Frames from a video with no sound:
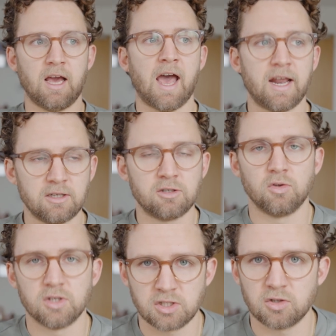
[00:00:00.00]
adding to
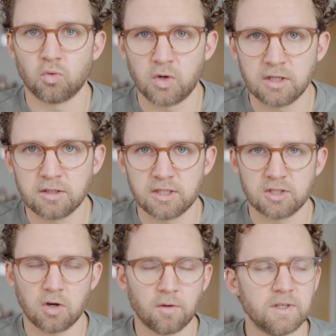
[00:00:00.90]
the
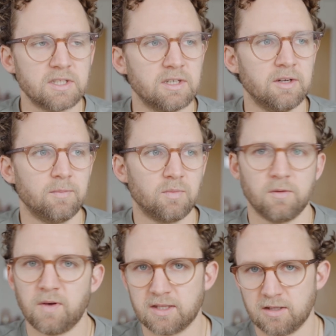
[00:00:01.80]
surrealness of it, the
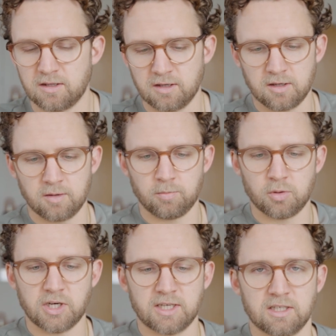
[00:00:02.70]
fact that the
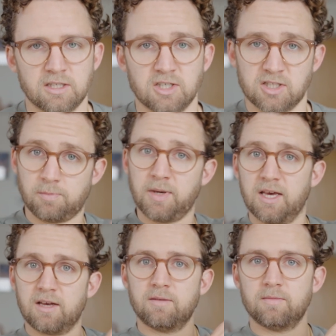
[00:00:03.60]
projector can just
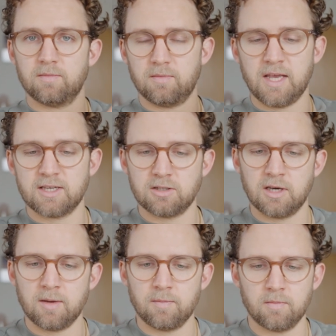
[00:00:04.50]
appear next to
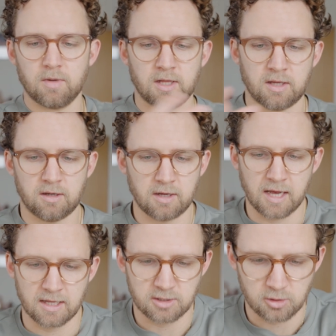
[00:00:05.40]
him, I think
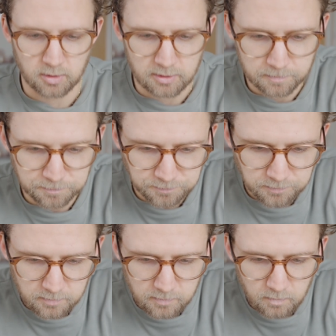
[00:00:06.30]
adds to it.
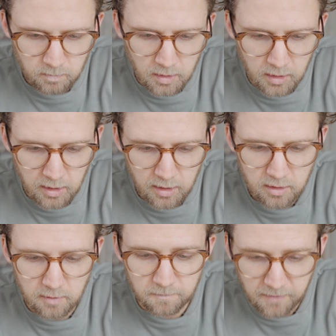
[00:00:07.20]

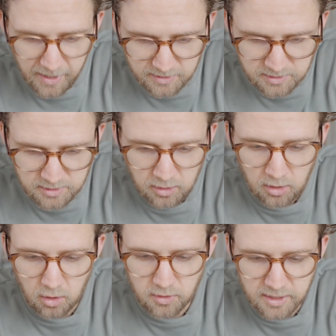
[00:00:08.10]
The facts
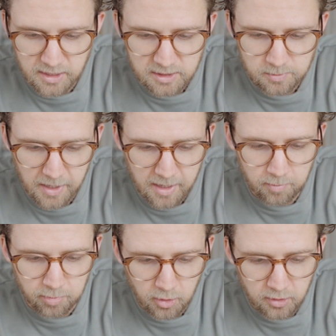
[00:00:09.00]
are that this
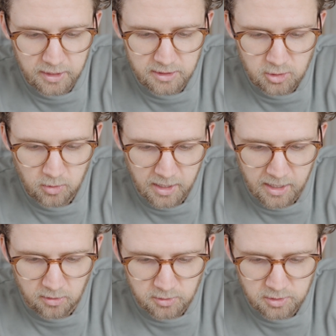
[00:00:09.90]
man broke into a
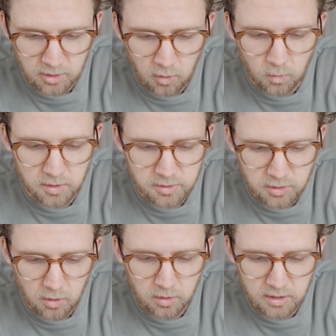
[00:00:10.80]
house with the
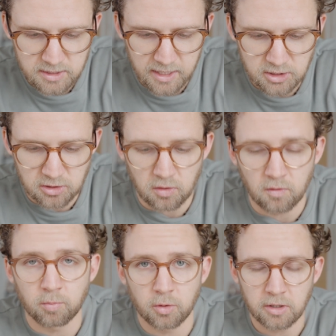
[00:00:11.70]
sole intention
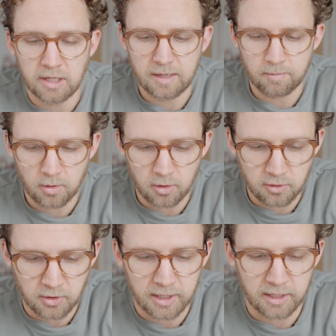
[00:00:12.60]
of brutally
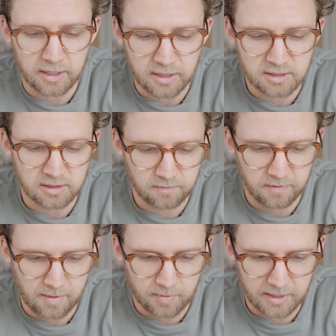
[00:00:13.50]
murdering an innocent
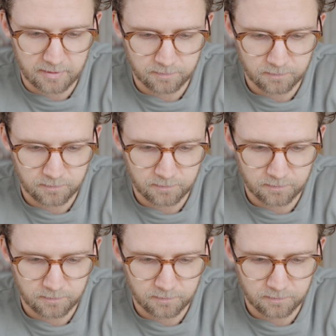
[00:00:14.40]
family.